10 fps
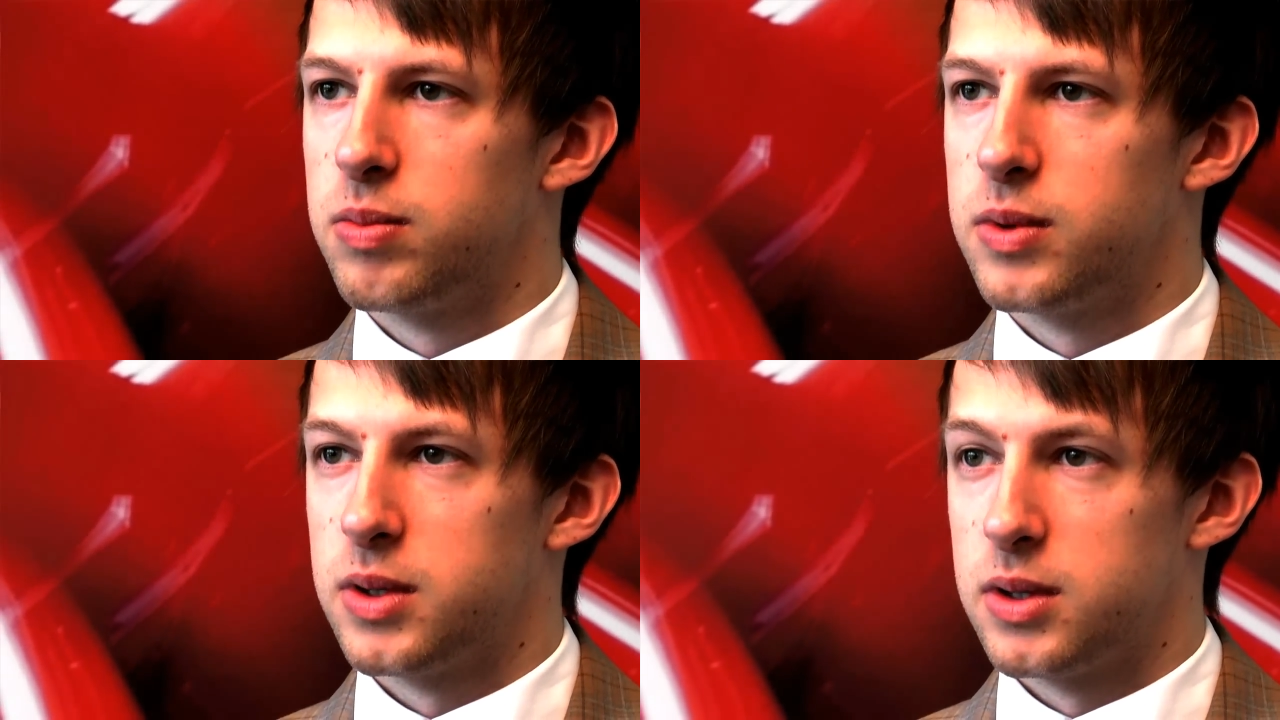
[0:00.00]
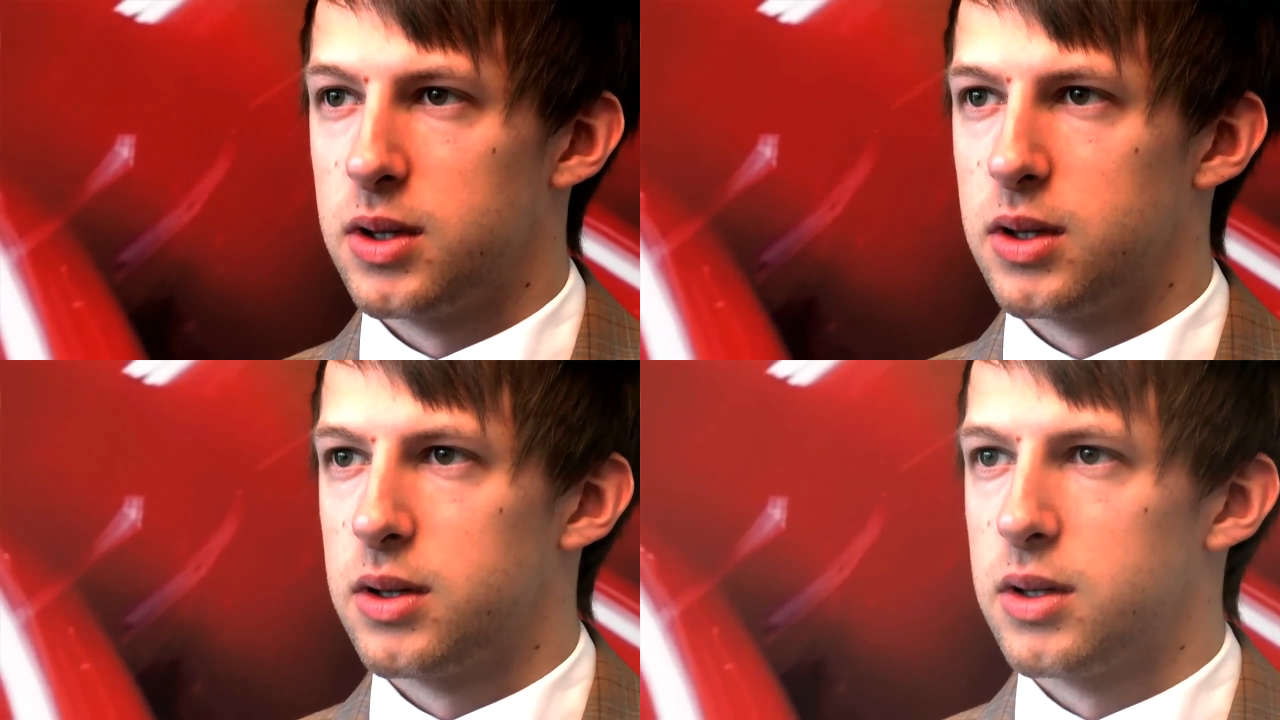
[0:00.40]

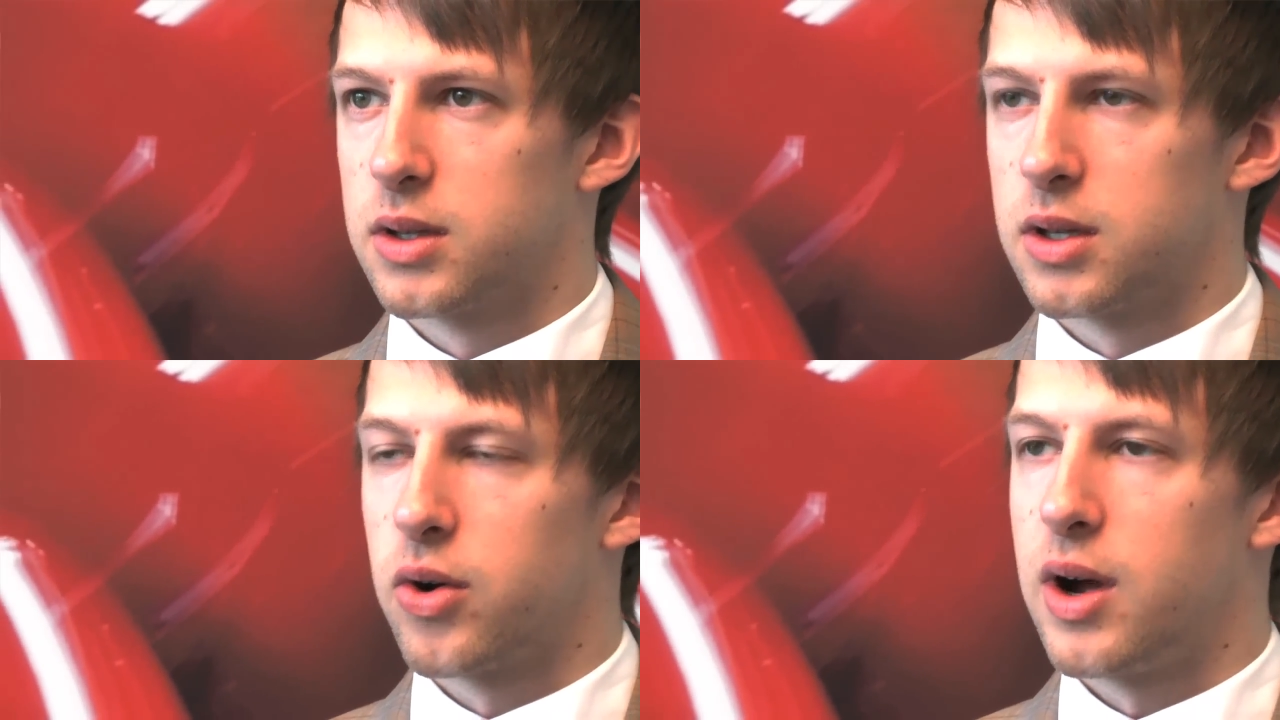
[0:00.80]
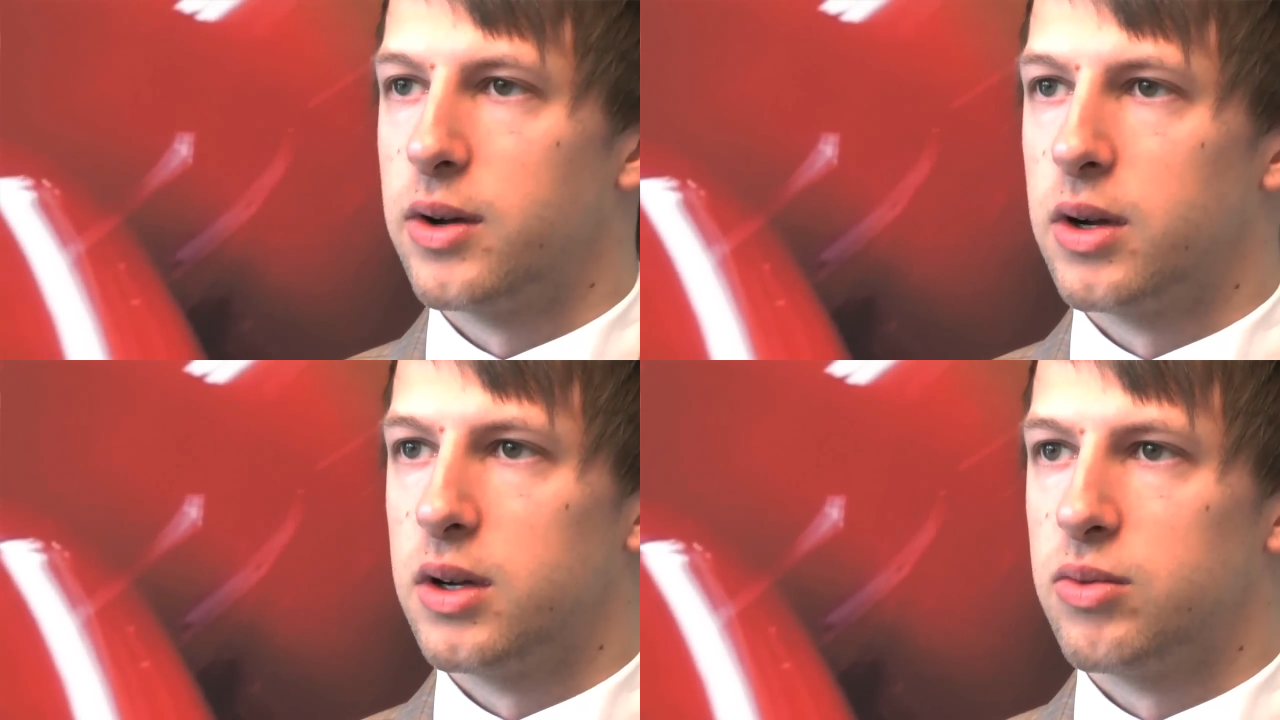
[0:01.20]
the crowd
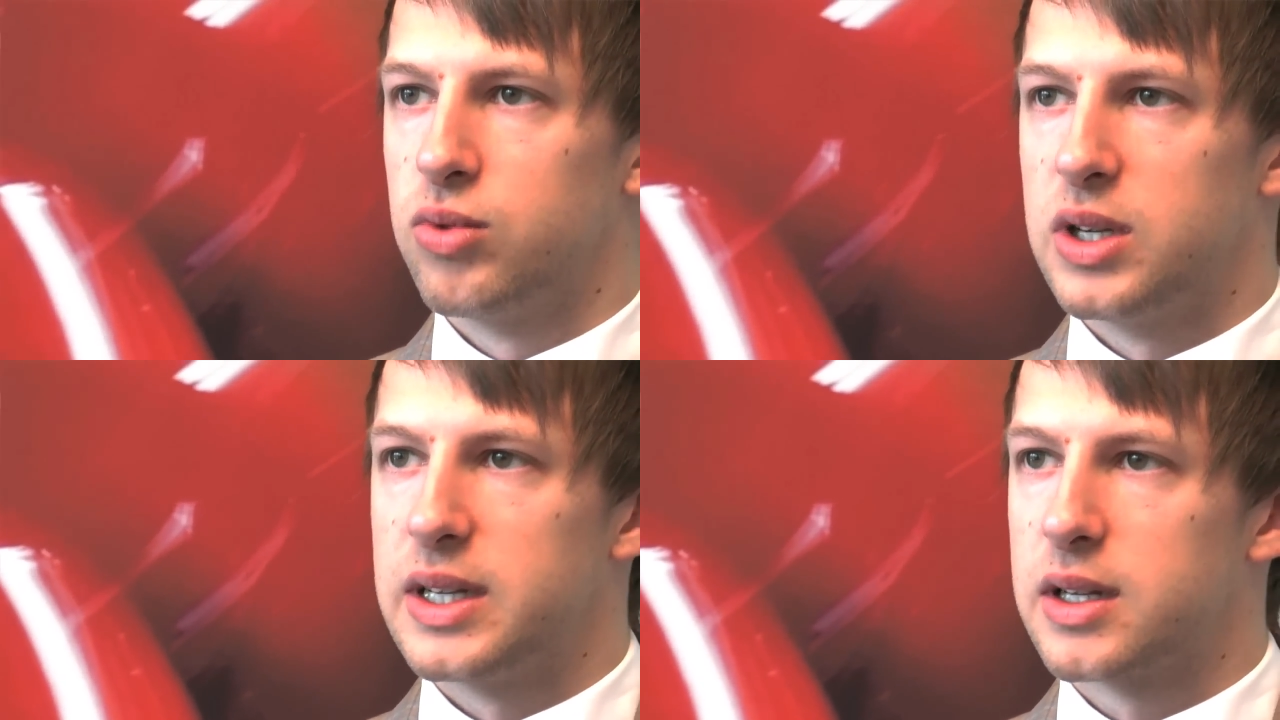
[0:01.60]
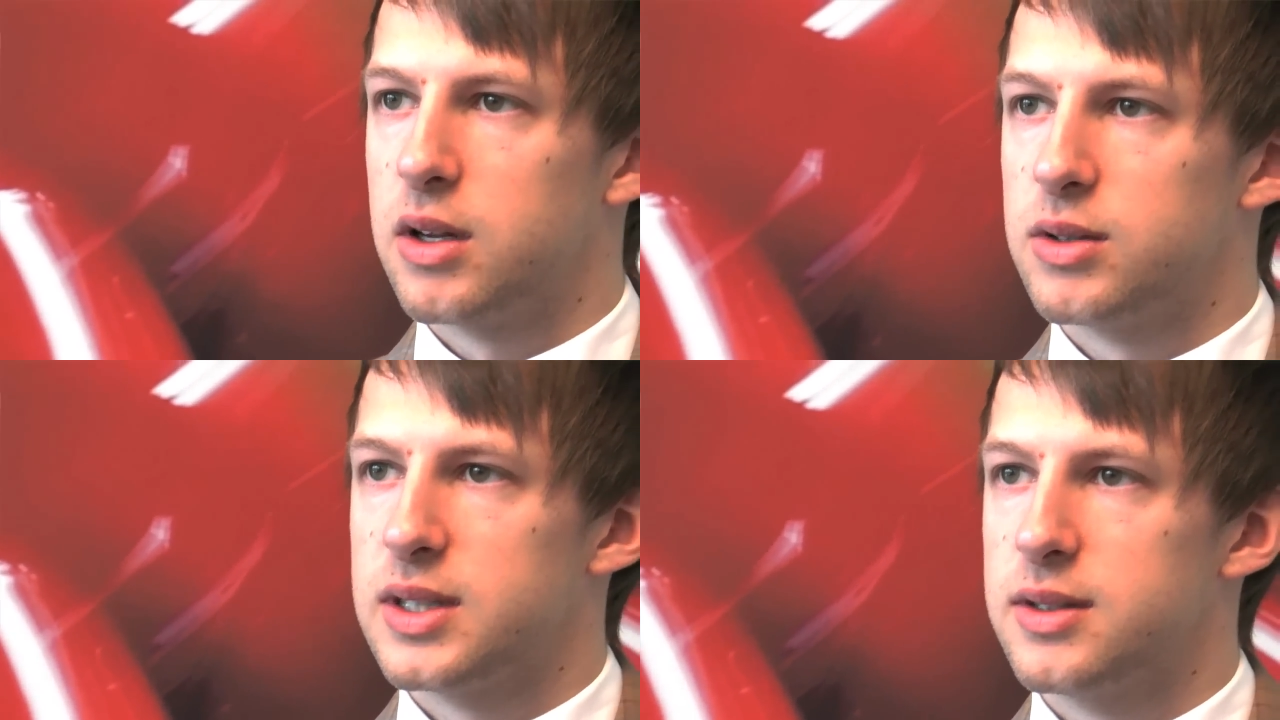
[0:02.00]
are really
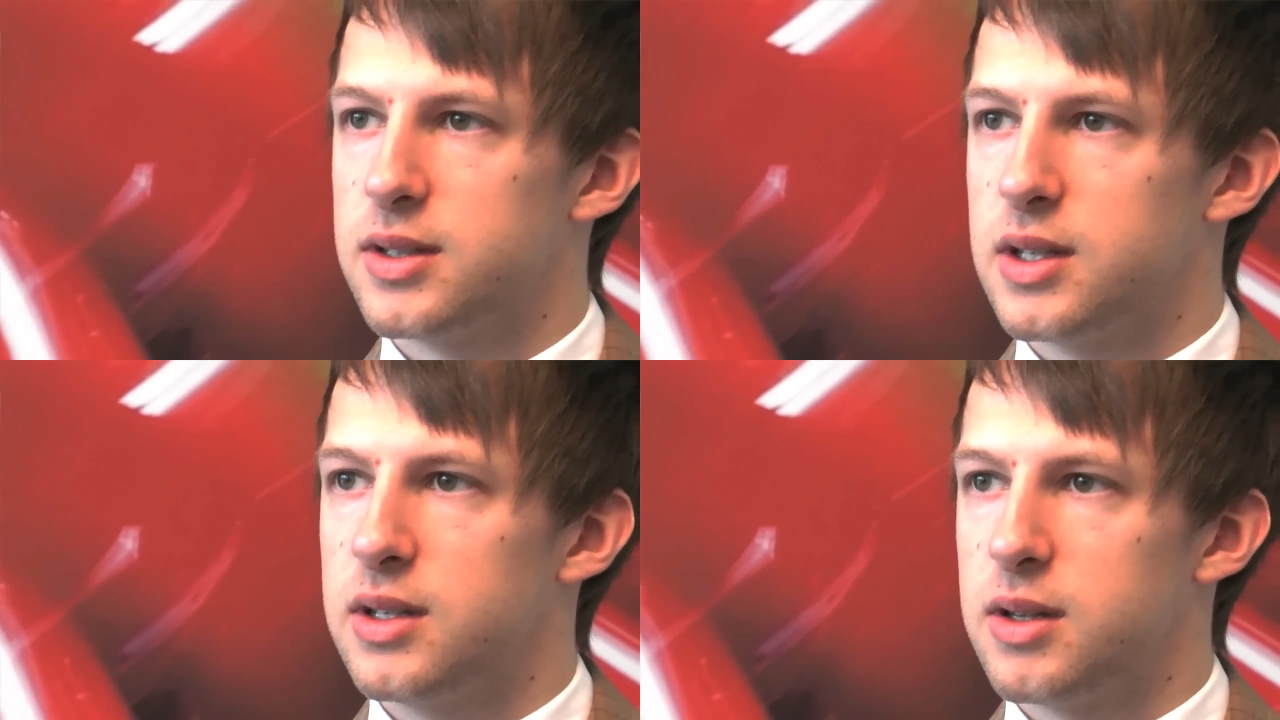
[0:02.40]
close into